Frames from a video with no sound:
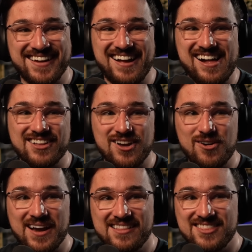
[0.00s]
I'll
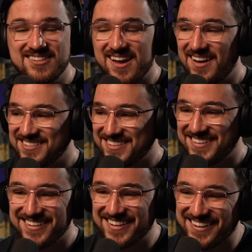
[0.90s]
go get the
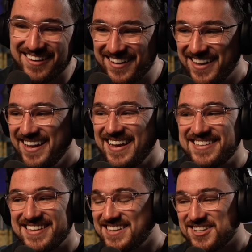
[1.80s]
doctor. You know,
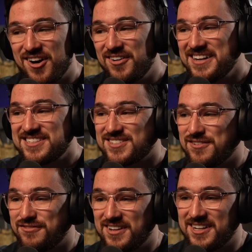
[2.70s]
it's always
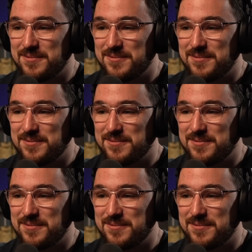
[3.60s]
so funny to